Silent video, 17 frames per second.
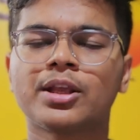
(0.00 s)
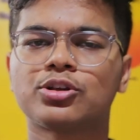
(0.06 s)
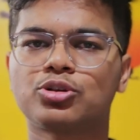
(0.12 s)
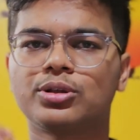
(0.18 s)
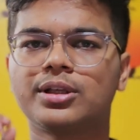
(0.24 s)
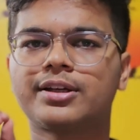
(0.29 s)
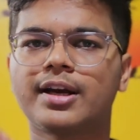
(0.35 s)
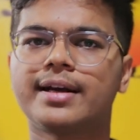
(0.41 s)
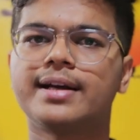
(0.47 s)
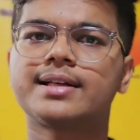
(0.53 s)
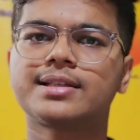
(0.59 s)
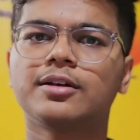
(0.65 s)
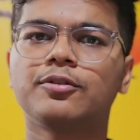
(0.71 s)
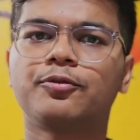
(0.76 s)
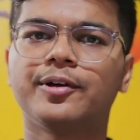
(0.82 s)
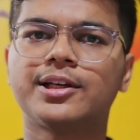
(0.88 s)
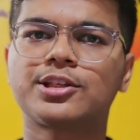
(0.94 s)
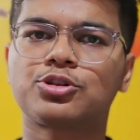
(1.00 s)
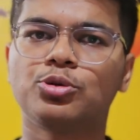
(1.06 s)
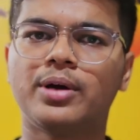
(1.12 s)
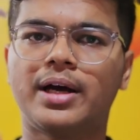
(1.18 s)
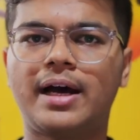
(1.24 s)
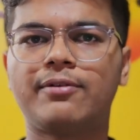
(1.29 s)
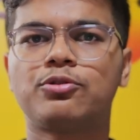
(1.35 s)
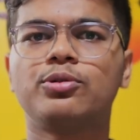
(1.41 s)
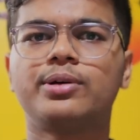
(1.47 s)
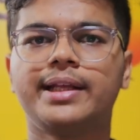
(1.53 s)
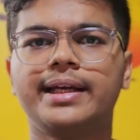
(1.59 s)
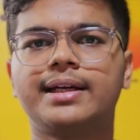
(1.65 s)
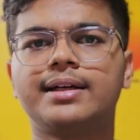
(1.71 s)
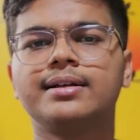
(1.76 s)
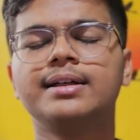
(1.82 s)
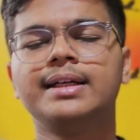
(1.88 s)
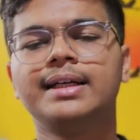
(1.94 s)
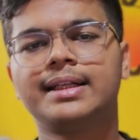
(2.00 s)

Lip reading: So the credits are fixed. You have to take